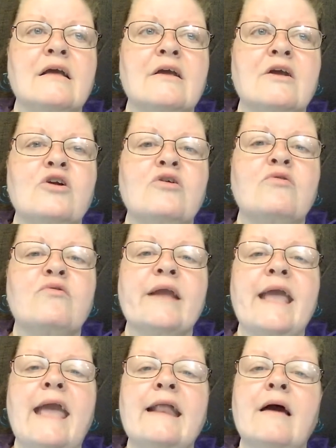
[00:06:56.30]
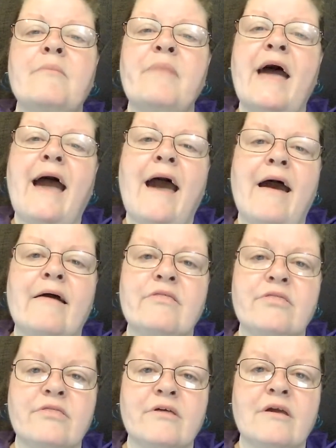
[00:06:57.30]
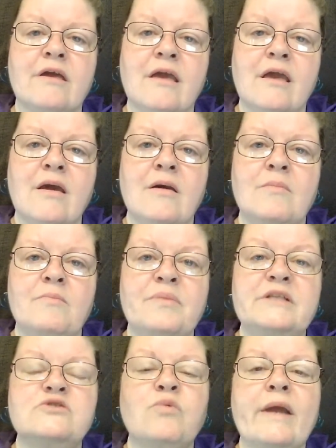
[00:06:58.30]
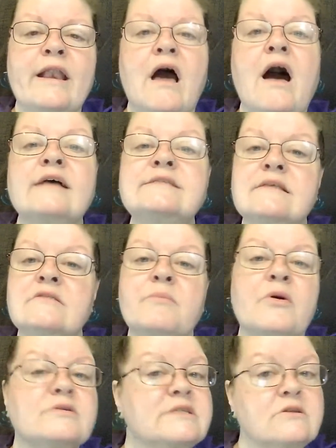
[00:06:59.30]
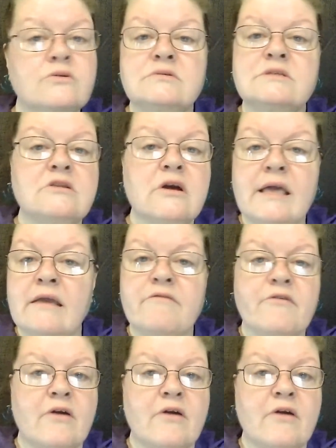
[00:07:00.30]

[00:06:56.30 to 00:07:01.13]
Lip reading: create a path between us and the person who's looking for us